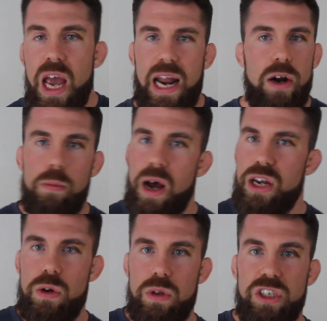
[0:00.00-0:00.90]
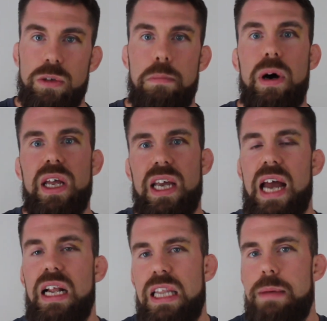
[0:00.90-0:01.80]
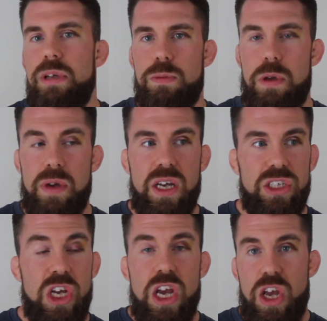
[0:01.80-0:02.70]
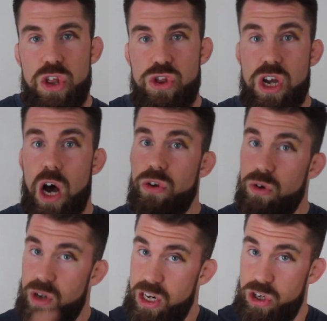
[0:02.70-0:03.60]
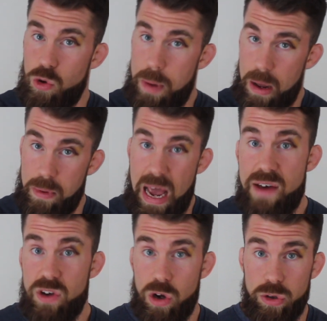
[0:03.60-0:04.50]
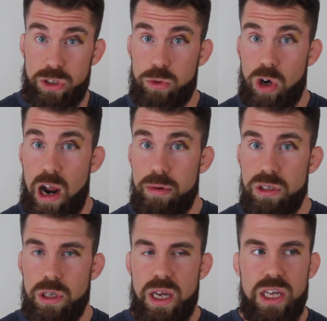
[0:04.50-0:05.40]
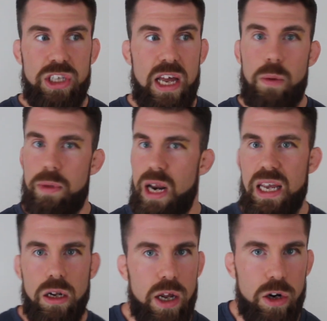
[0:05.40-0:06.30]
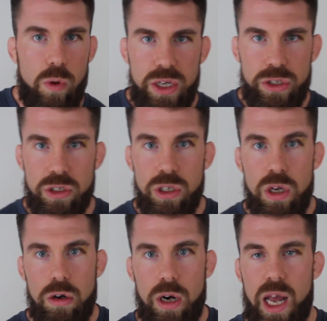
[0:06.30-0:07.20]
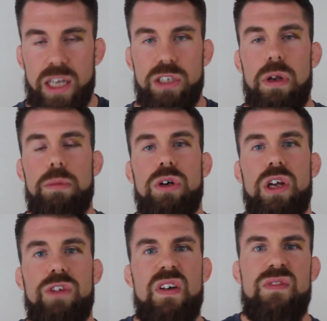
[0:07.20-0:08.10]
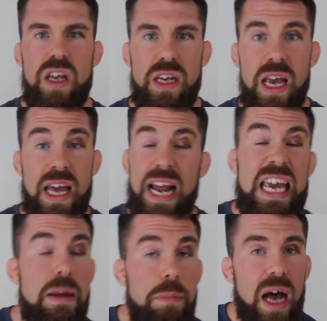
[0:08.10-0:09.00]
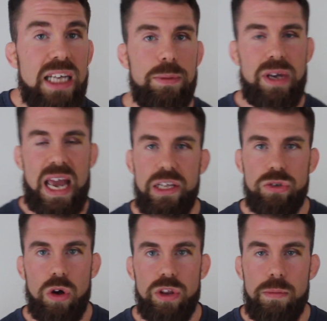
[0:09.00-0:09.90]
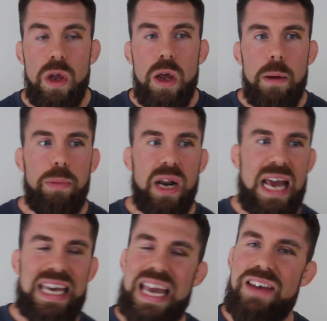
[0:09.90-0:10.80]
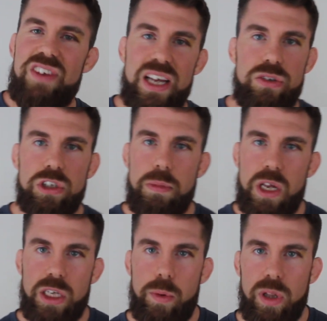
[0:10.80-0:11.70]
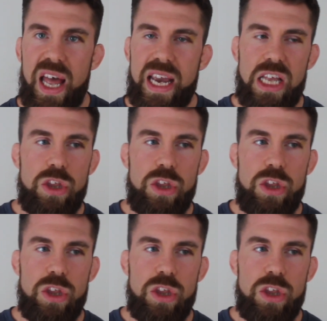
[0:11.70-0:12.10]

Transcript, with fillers: And I don't mind doing these, but it kind of limits me because the other issue about having all those subscribers is that man, I get a lot of questions, right? I sometimes I'll get 50 a day, and I can't possibly answer all of them, but I can't even answer as many as I would like.